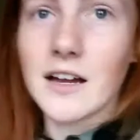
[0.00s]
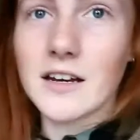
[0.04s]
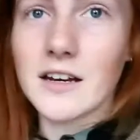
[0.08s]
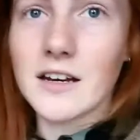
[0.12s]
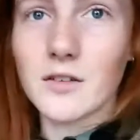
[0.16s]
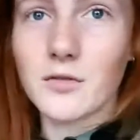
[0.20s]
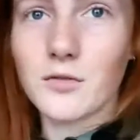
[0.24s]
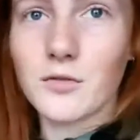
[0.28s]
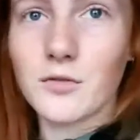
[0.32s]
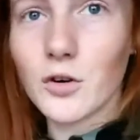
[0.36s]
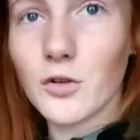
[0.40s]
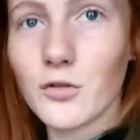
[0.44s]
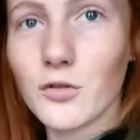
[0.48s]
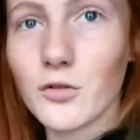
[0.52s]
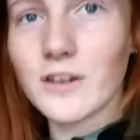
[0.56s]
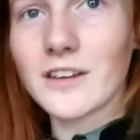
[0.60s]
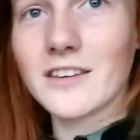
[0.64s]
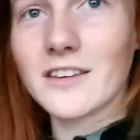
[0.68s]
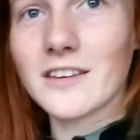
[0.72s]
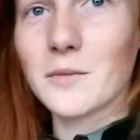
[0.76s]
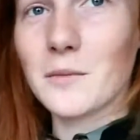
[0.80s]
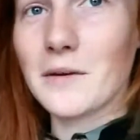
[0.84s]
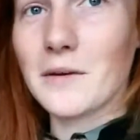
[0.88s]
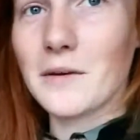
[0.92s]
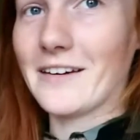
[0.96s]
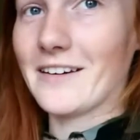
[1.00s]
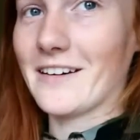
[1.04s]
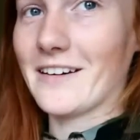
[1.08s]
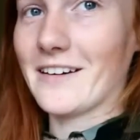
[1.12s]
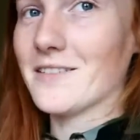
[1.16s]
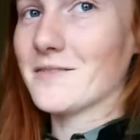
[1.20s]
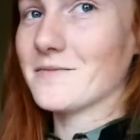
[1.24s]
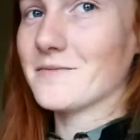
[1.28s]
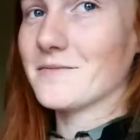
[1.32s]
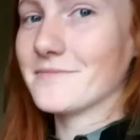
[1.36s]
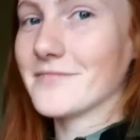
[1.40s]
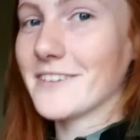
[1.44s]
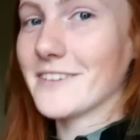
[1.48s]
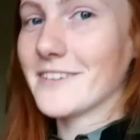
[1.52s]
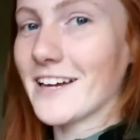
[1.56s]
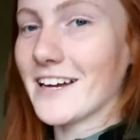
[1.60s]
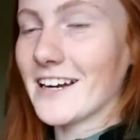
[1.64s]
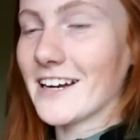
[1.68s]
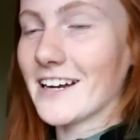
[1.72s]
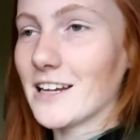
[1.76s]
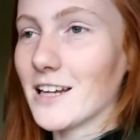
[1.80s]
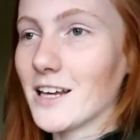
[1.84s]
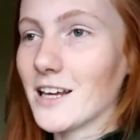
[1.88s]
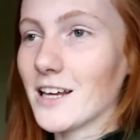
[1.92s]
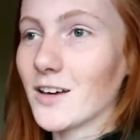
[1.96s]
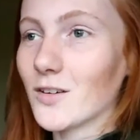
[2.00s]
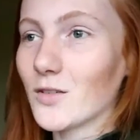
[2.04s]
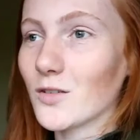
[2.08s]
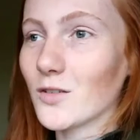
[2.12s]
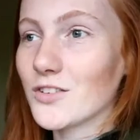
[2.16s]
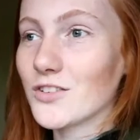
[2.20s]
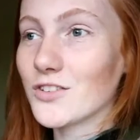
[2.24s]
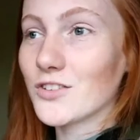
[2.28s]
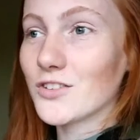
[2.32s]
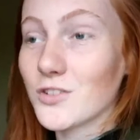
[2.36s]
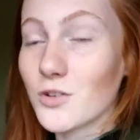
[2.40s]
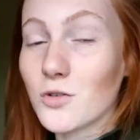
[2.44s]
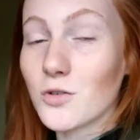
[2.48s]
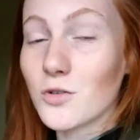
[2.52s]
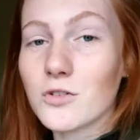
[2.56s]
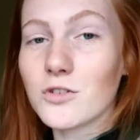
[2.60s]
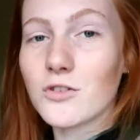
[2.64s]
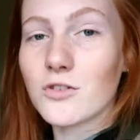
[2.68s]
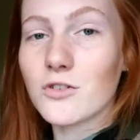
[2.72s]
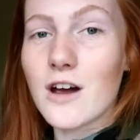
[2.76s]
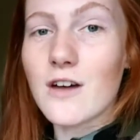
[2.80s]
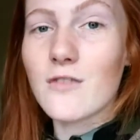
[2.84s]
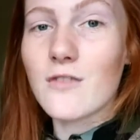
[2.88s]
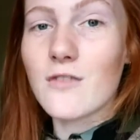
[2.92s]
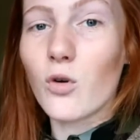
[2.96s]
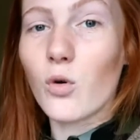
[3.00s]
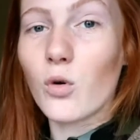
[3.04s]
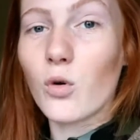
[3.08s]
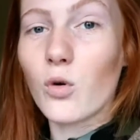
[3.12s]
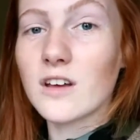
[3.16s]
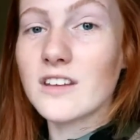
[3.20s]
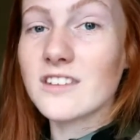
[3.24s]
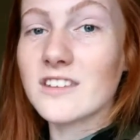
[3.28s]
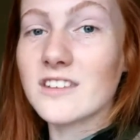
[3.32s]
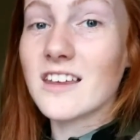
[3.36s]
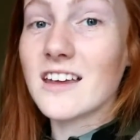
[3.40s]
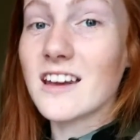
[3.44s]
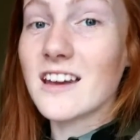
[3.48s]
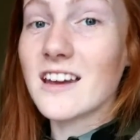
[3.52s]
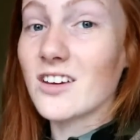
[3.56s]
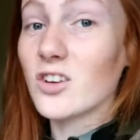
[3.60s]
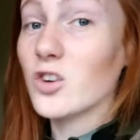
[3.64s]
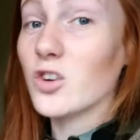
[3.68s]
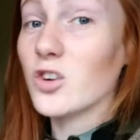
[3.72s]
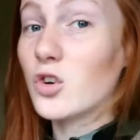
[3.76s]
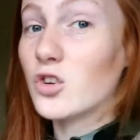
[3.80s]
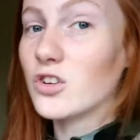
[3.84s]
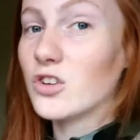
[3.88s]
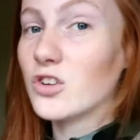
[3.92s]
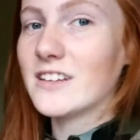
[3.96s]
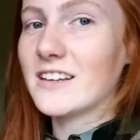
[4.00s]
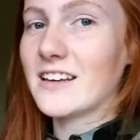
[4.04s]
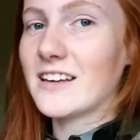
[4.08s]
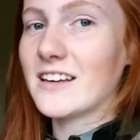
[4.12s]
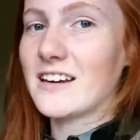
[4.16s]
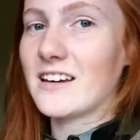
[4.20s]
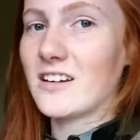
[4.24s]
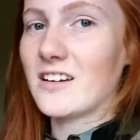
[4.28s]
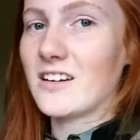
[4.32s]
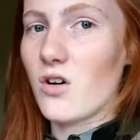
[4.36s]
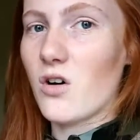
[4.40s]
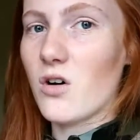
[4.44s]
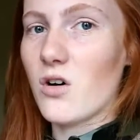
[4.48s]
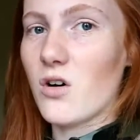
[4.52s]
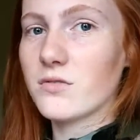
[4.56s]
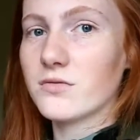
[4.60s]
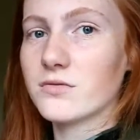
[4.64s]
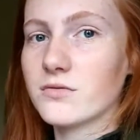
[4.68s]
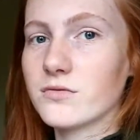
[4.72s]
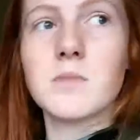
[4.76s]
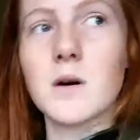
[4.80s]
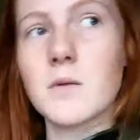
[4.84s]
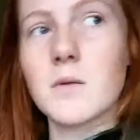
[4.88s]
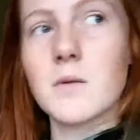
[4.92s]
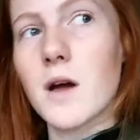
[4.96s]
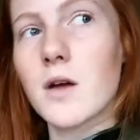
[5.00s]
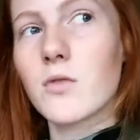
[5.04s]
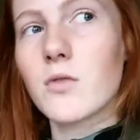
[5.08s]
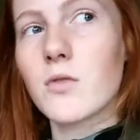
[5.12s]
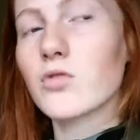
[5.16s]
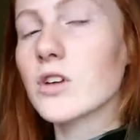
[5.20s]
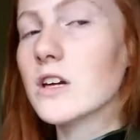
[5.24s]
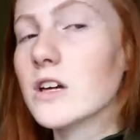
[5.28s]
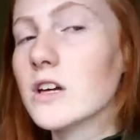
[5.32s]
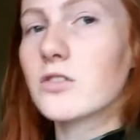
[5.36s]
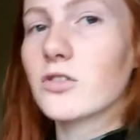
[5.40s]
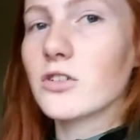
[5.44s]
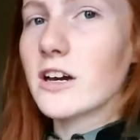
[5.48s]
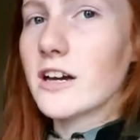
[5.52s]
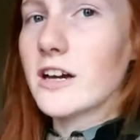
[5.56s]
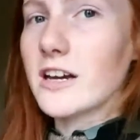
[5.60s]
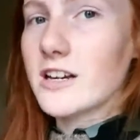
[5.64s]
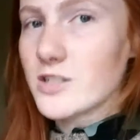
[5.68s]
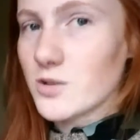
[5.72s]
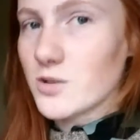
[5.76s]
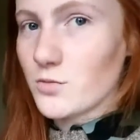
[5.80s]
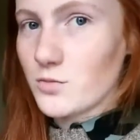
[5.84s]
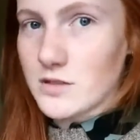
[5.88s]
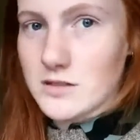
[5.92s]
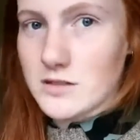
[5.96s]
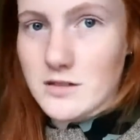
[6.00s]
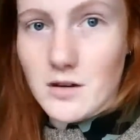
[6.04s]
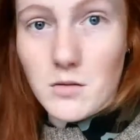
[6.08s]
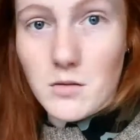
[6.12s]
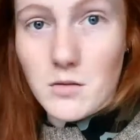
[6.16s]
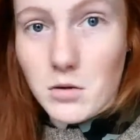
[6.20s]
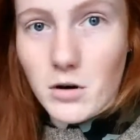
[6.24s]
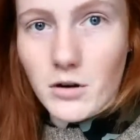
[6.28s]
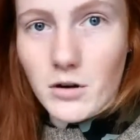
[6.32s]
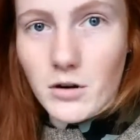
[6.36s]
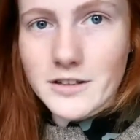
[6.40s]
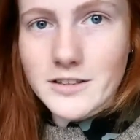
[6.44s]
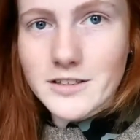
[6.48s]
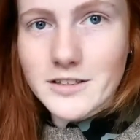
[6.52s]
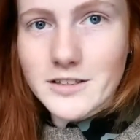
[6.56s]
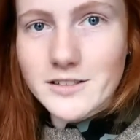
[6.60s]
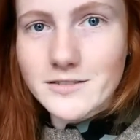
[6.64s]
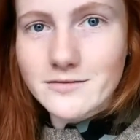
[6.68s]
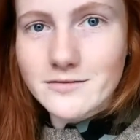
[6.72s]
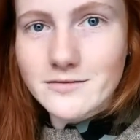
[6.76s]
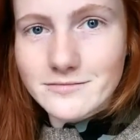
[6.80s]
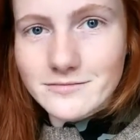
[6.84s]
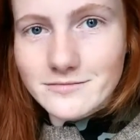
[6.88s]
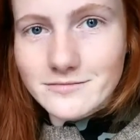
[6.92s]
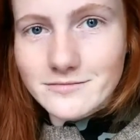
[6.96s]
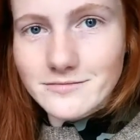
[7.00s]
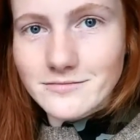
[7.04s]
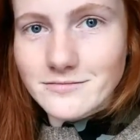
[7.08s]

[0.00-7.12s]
I did full face of makeup, and it was so regretful because then I couldn't get it off, but my recreation was on point.